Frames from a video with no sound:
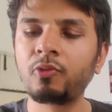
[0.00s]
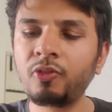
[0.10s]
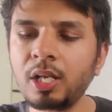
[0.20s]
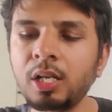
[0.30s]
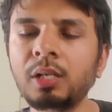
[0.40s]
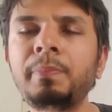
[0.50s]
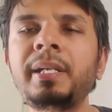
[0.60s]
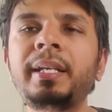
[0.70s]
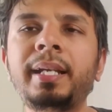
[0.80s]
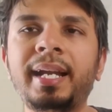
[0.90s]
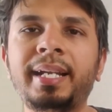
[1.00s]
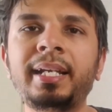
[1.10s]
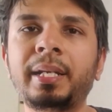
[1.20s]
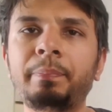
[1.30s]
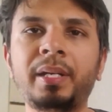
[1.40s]
will be getting
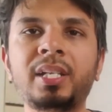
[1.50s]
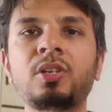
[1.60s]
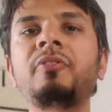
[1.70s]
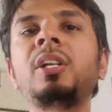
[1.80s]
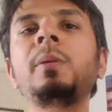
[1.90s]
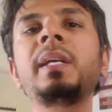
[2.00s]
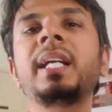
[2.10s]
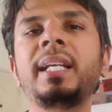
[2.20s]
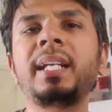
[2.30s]
replaced or will be getting